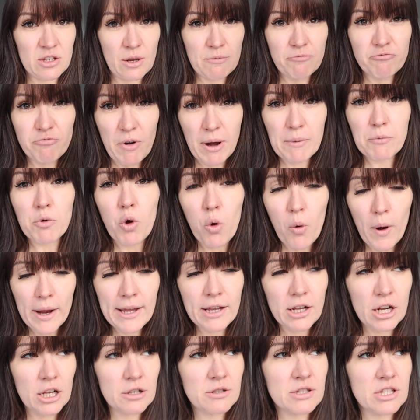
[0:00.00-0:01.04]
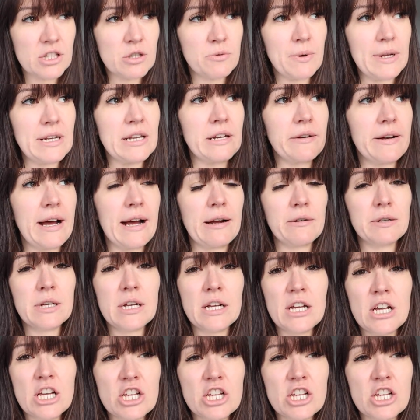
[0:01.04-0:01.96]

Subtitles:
so I'm quite close to the window now.